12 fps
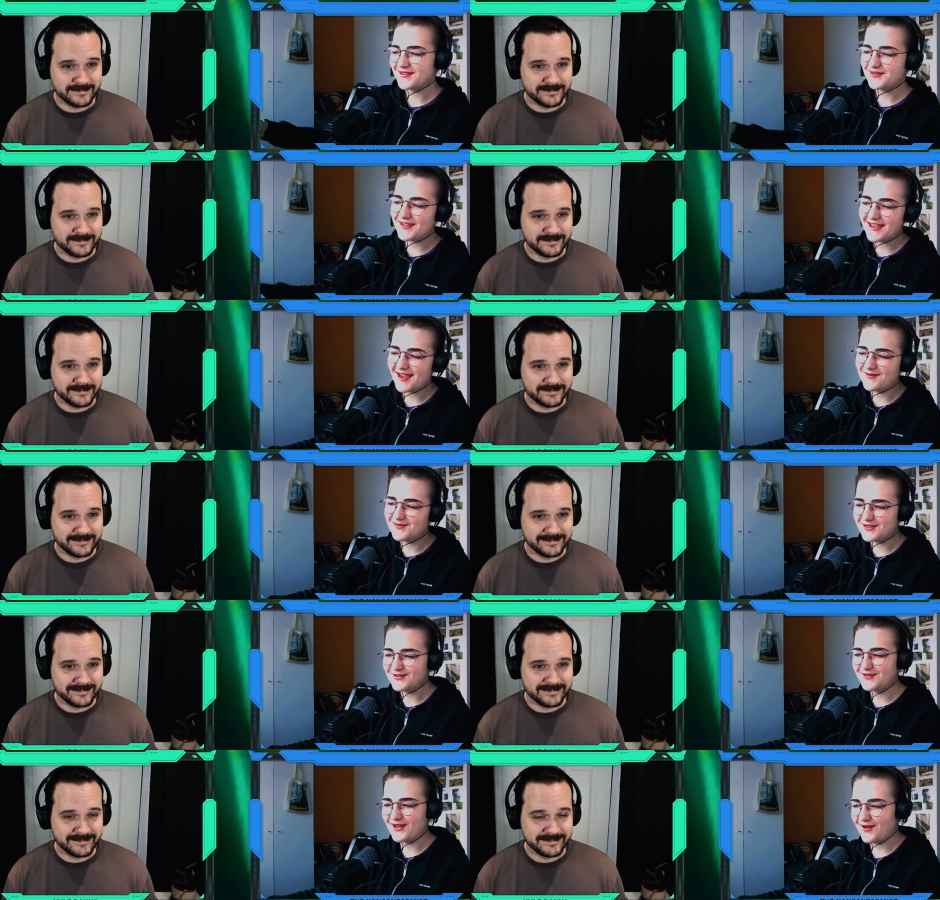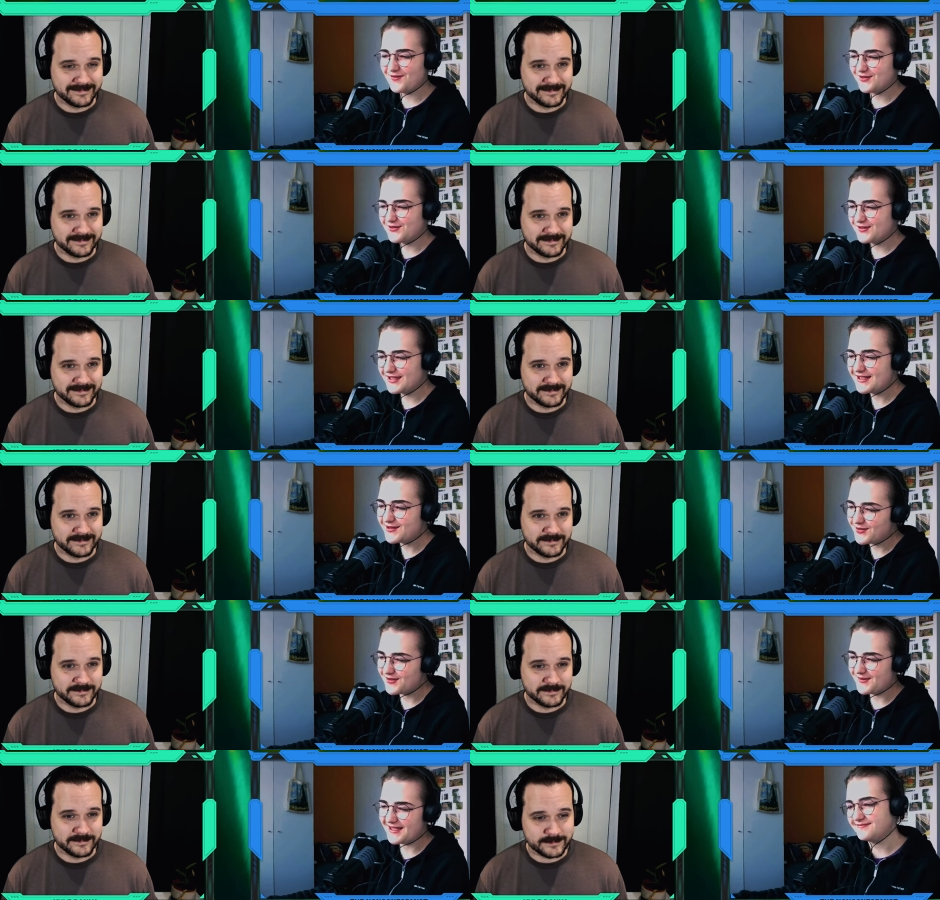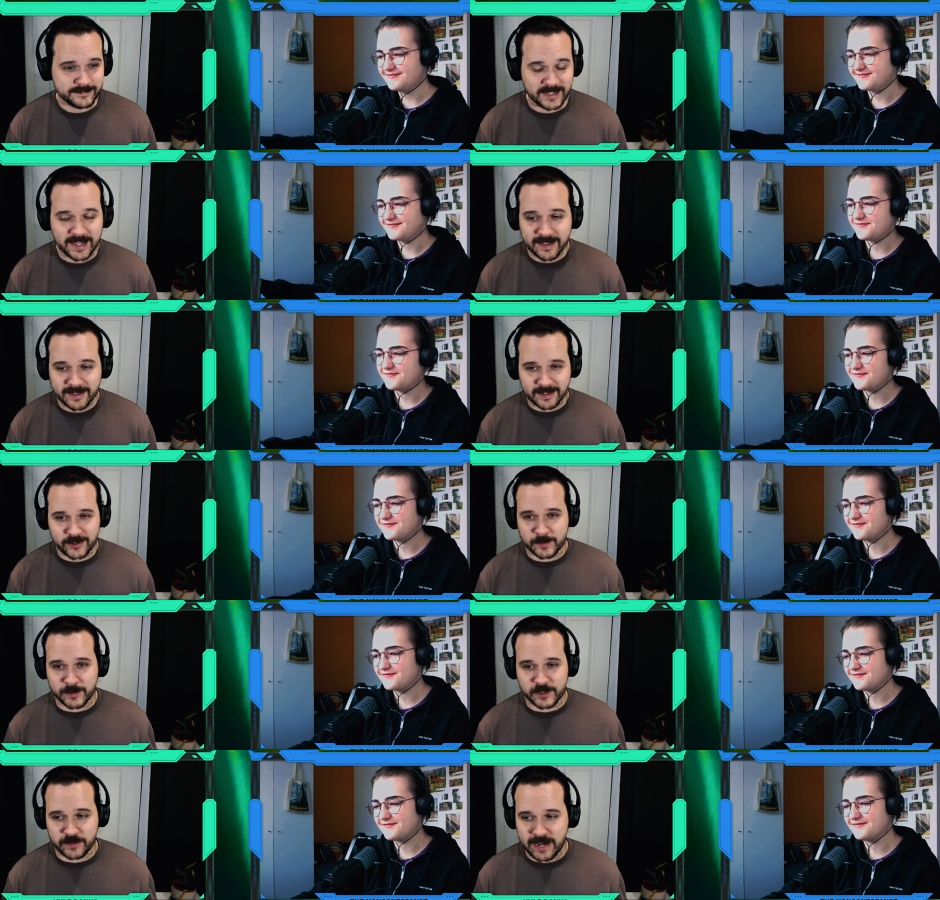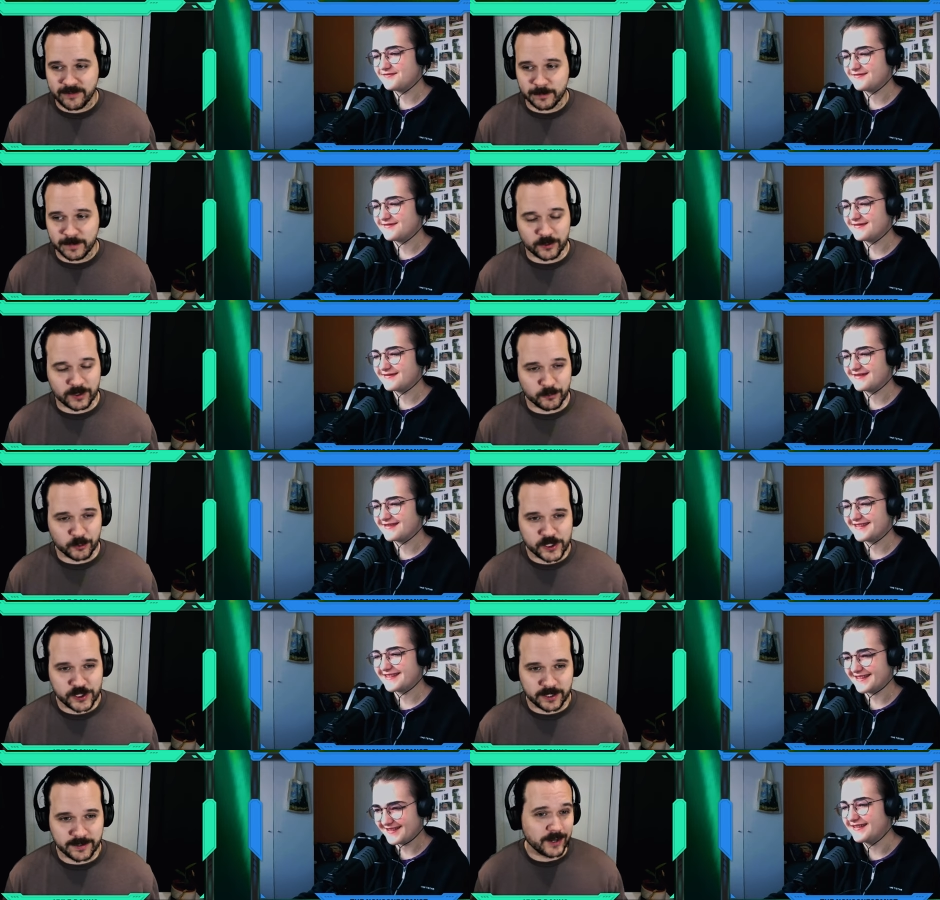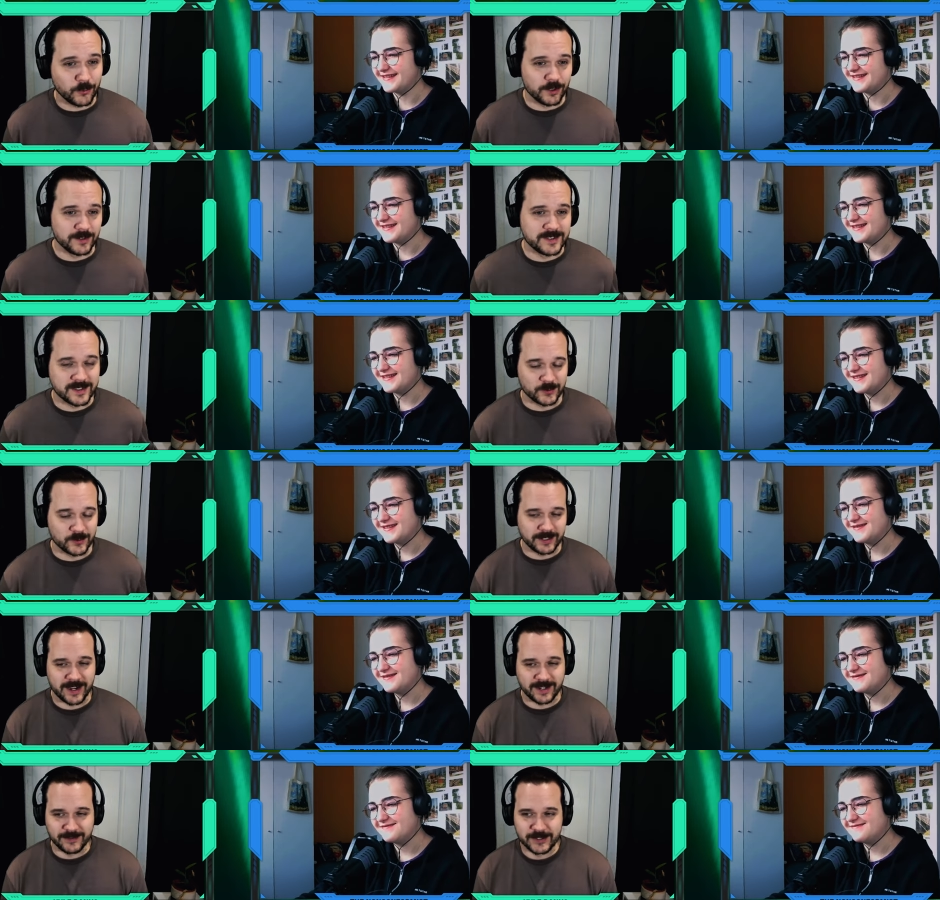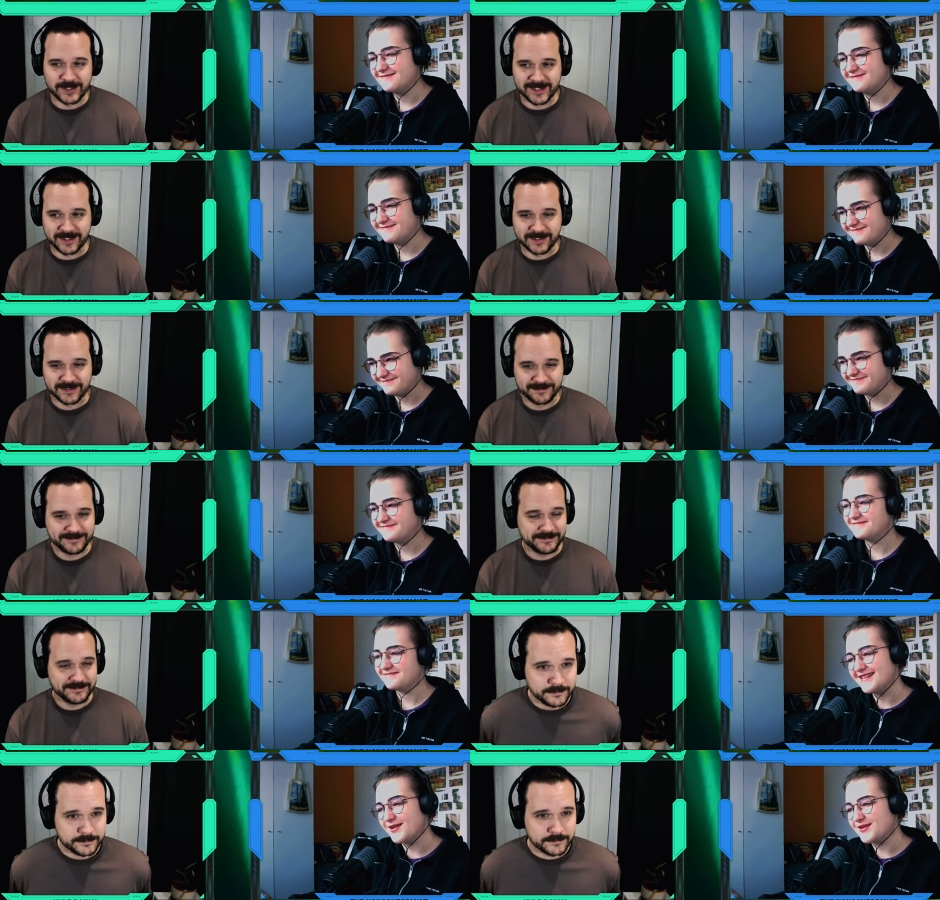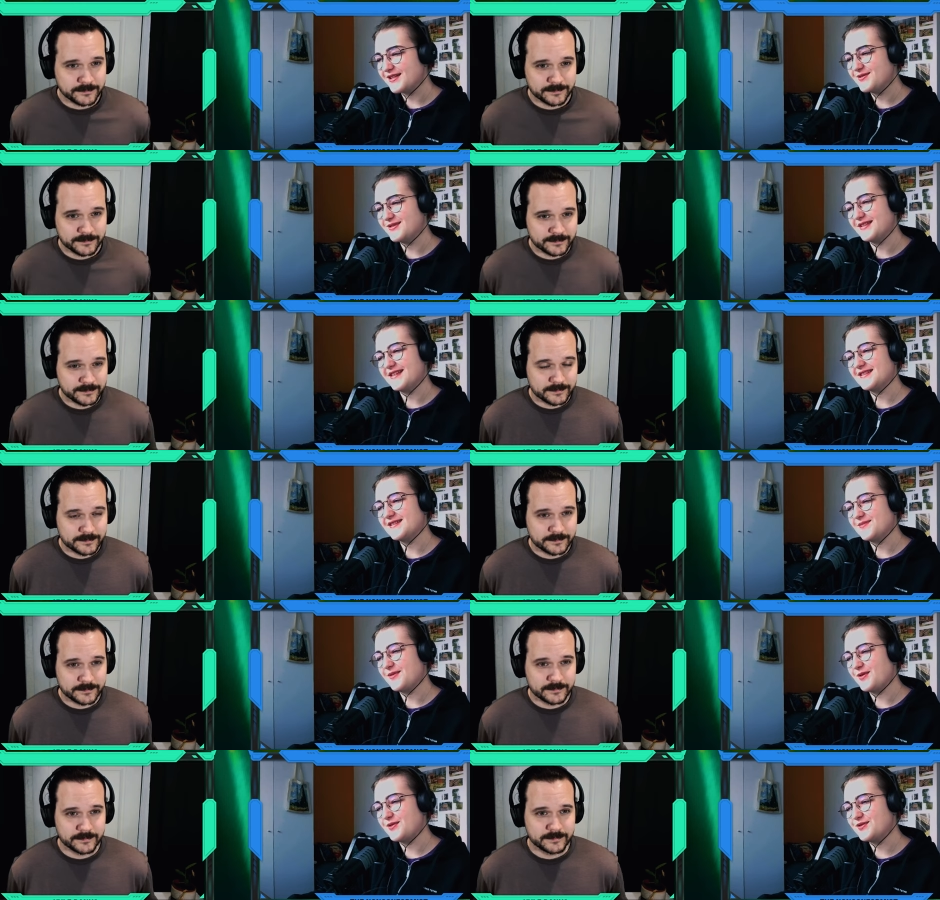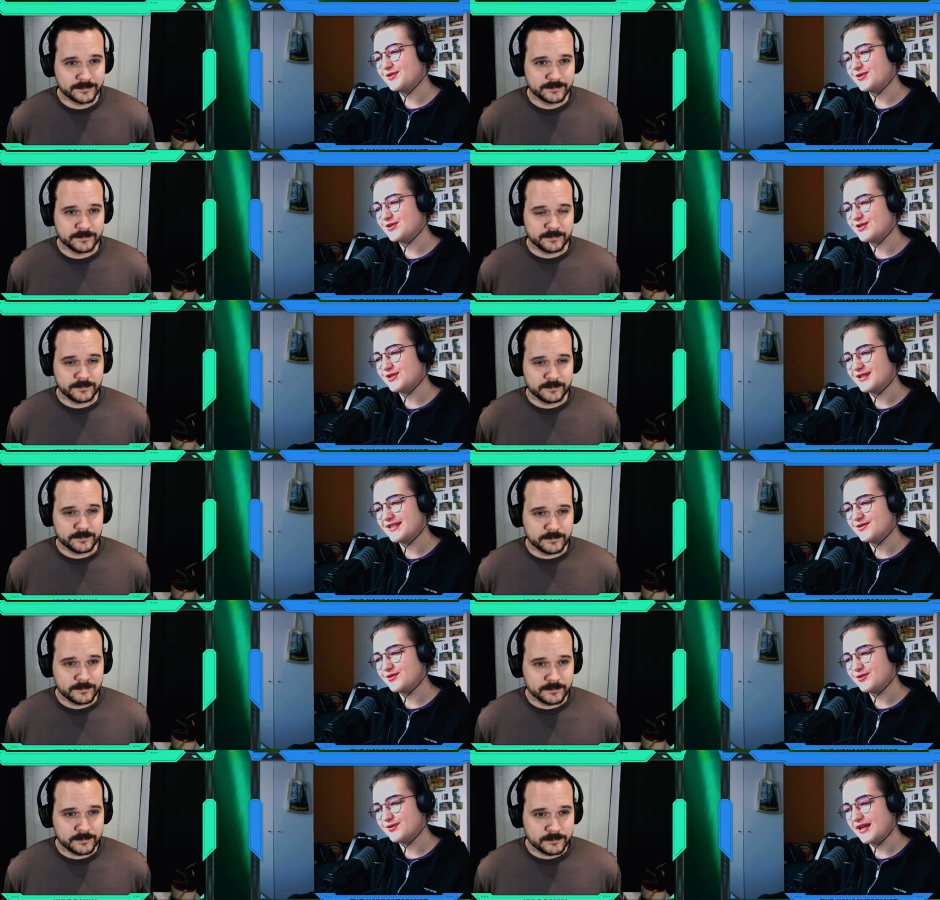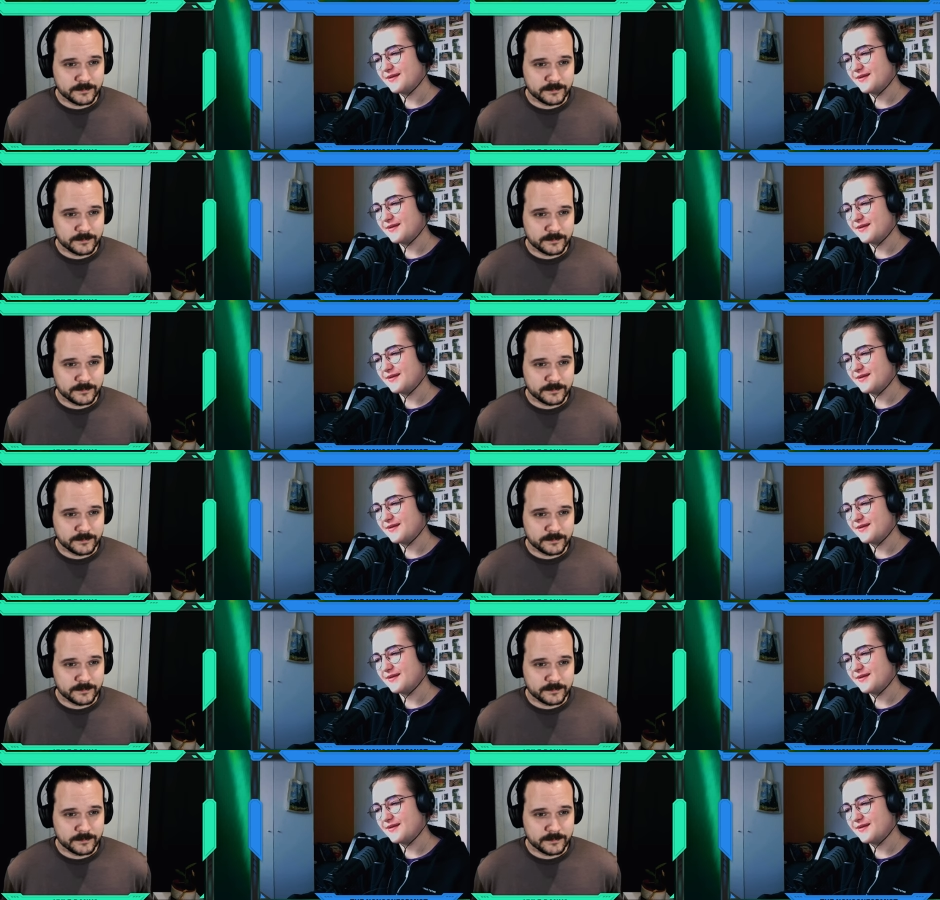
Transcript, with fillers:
Speaker 1: very thrilled to have you, Kyle, here with yeah, me. Yeah,
Speaker 2: thank you so much for having me. I really appreciate it. Ah. kind words. It's really kind of you to say.
Speaker 1: Now, can you tell us about your journey into game